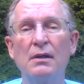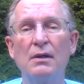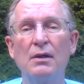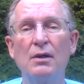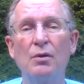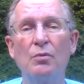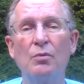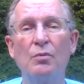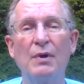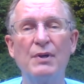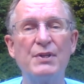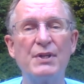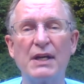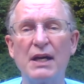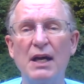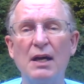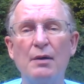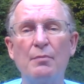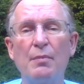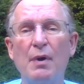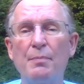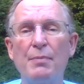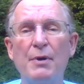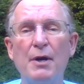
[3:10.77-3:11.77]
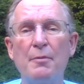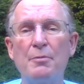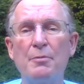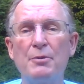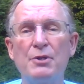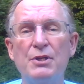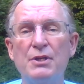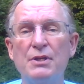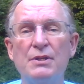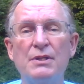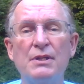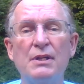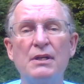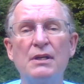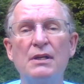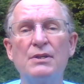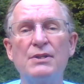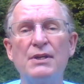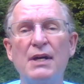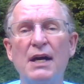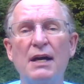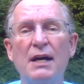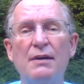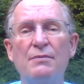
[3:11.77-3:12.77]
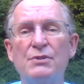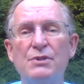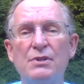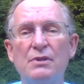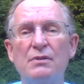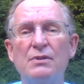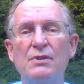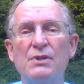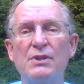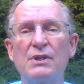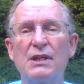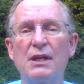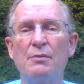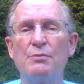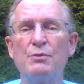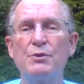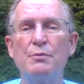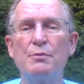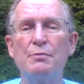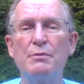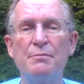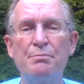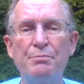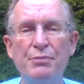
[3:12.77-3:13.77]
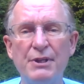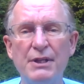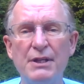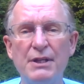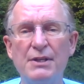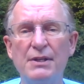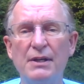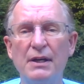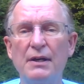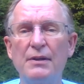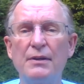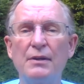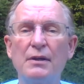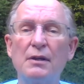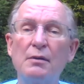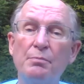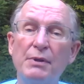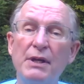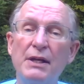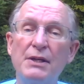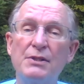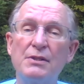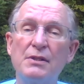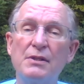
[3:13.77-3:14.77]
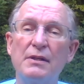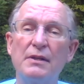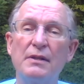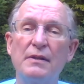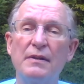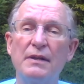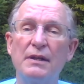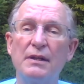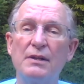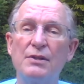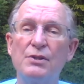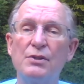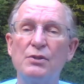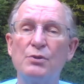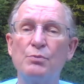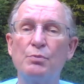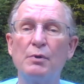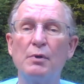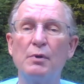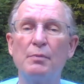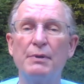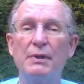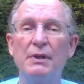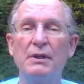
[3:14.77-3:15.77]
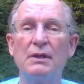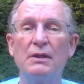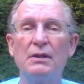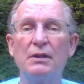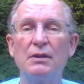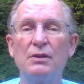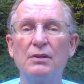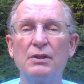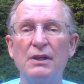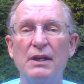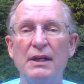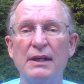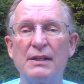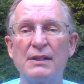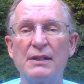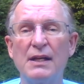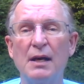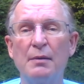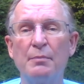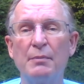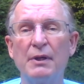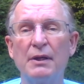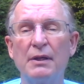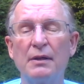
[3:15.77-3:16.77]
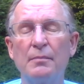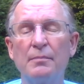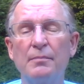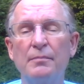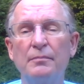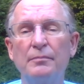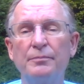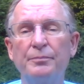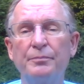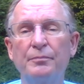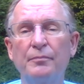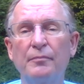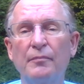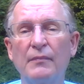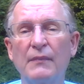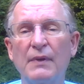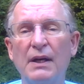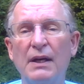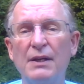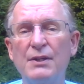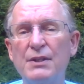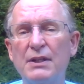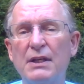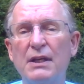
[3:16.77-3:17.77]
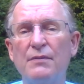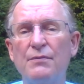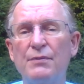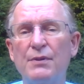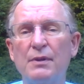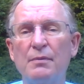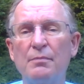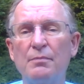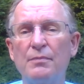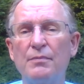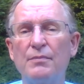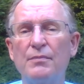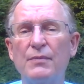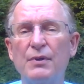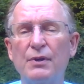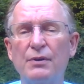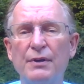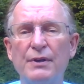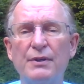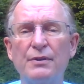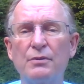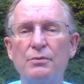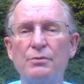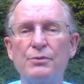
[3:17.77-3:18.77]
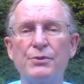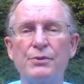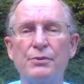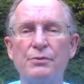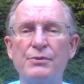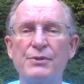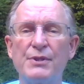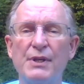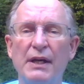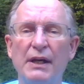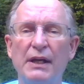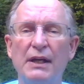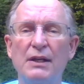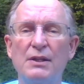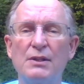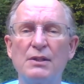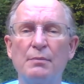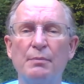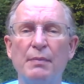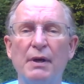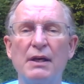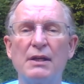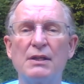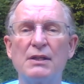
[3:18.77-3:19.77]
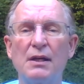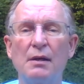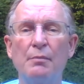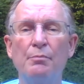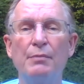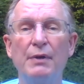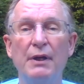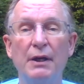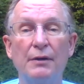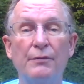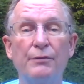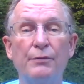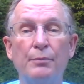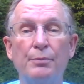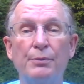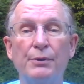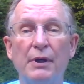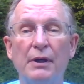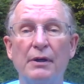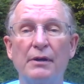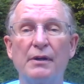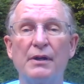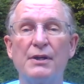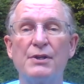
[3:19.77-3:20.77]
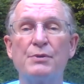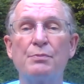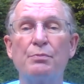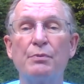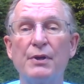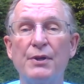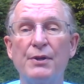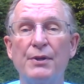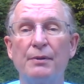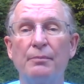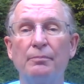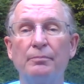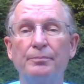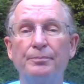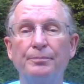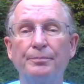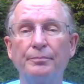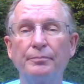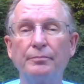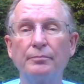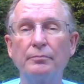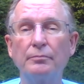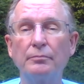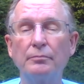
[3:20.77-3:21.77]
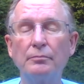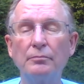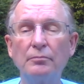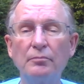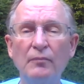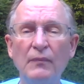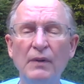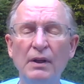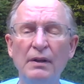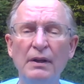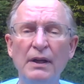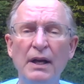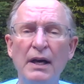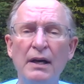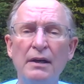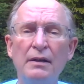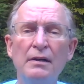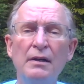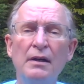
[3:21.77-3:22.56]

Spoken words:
Once again, my purpose is to have students come to appreciate the complexity of the issues we'll be examining and to give them the critical tools they need to make some meaningful progress with them. Now,